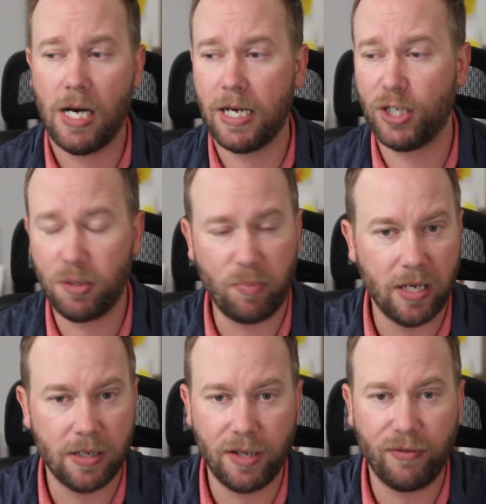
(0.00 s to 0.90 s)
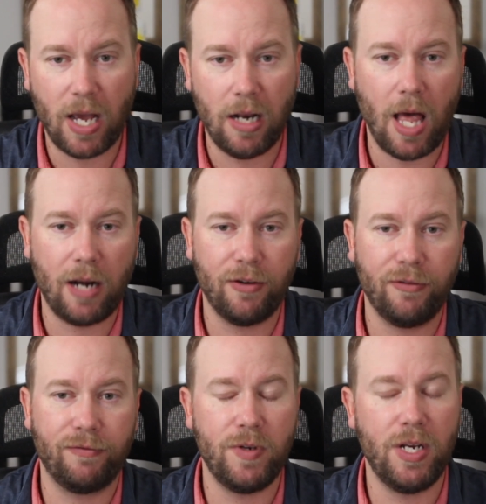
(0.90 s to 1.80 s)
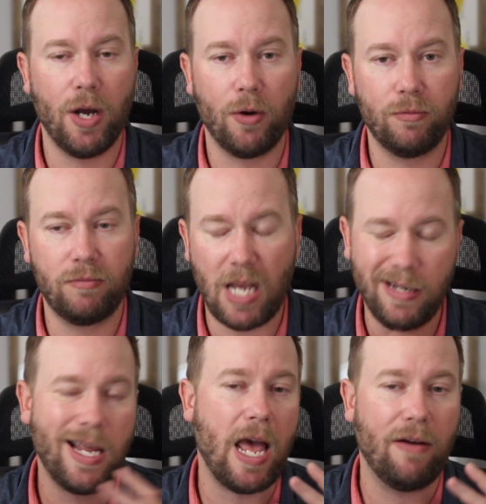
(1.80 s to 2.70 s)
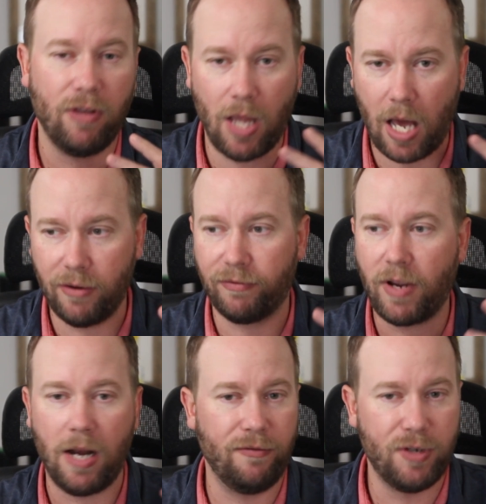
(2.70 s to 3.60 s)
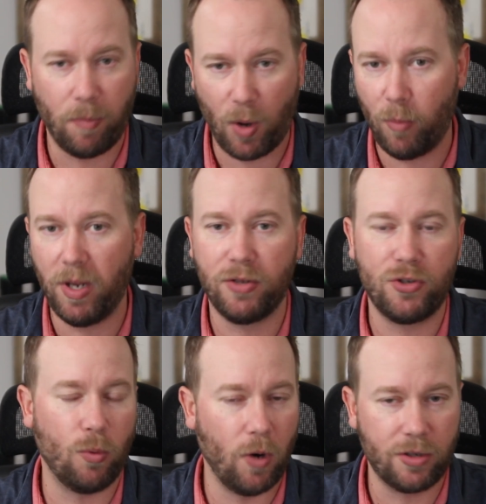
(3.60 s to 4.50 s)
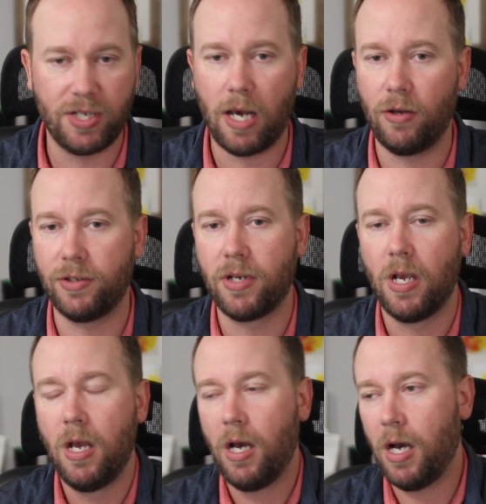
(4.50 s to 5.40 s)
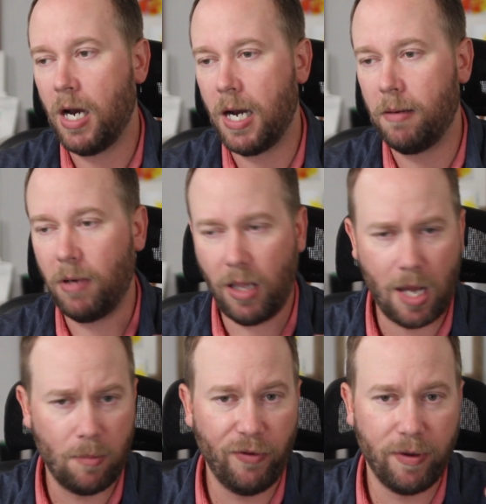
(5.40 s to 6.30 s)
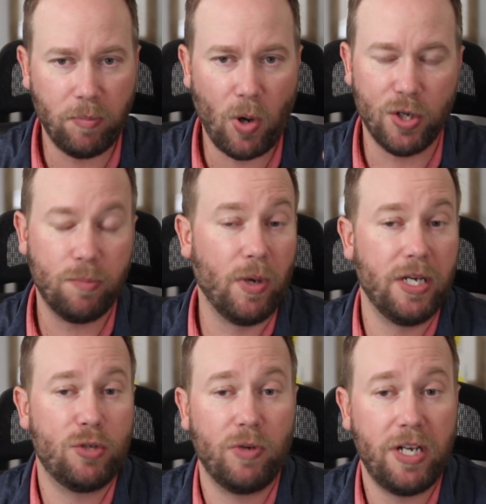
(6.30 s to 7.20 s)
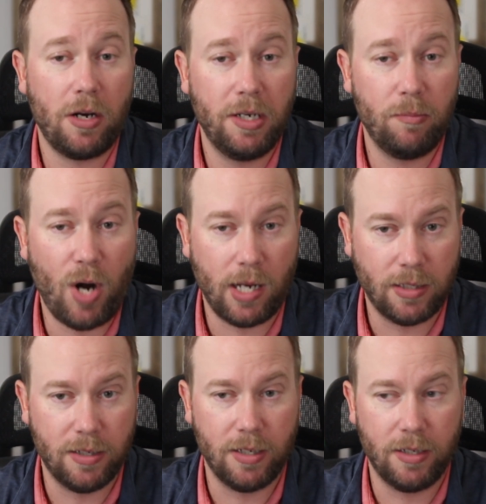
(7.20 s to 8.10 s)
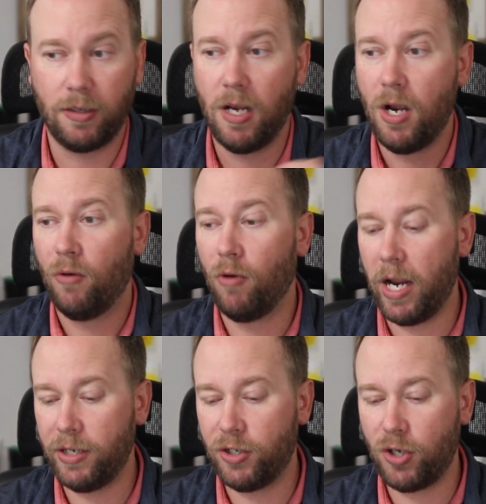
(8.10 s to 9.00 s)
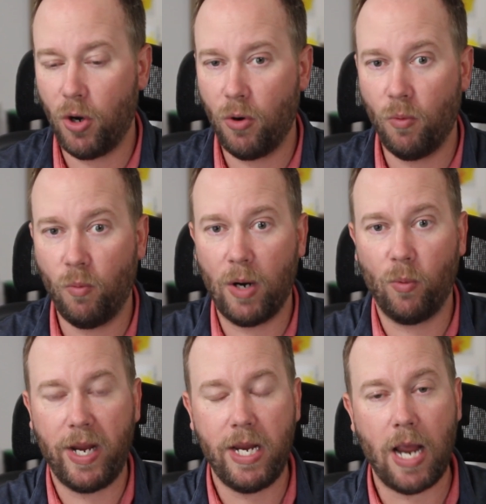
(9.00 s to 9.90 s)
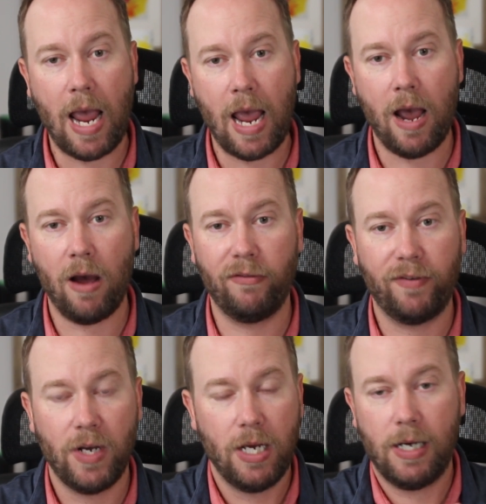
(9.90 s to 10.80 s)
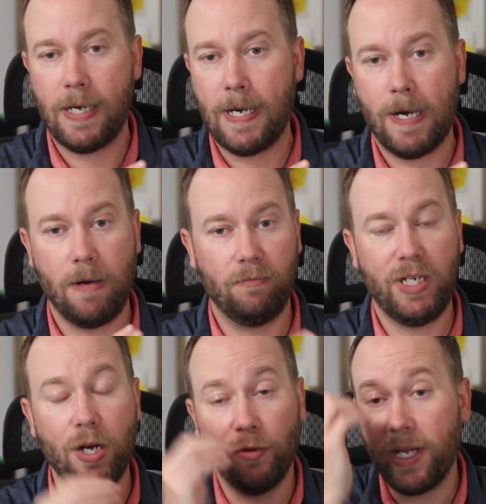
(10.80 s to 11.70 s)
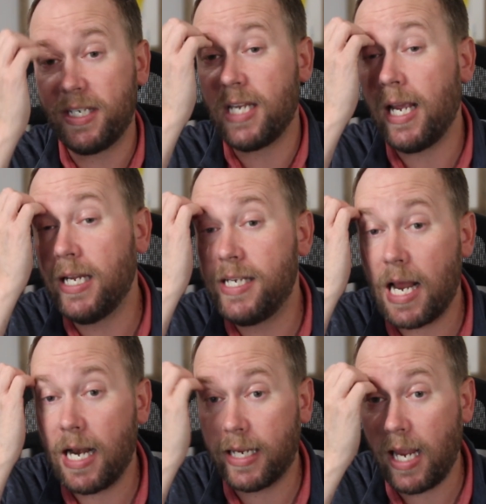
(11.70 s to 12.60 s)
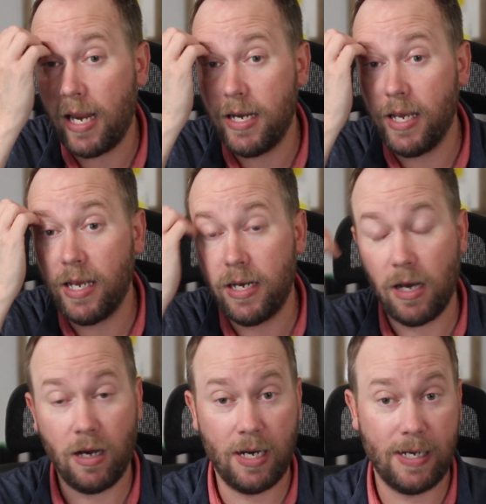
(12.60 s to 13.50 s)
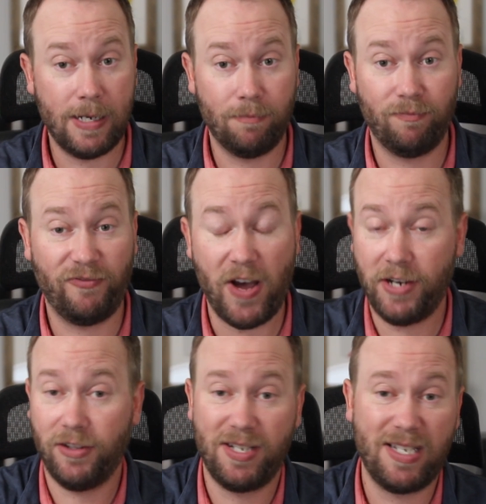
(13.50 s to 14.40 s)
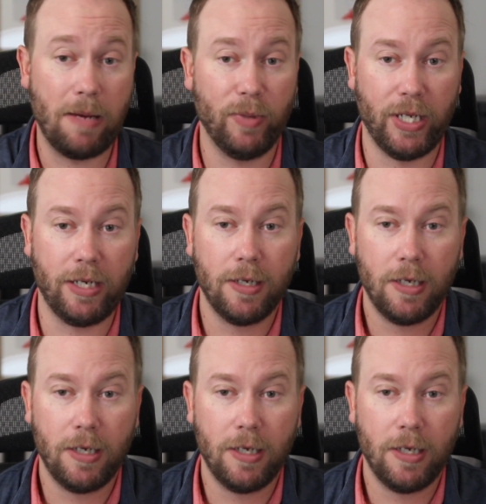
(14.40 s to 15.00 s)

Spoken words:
just because they've got a lot of, tend to have a lot of kind of departments or work cells, a lot of moving parts, but it's redundant processes, right? So where we have, let's say a dedicated final assembly,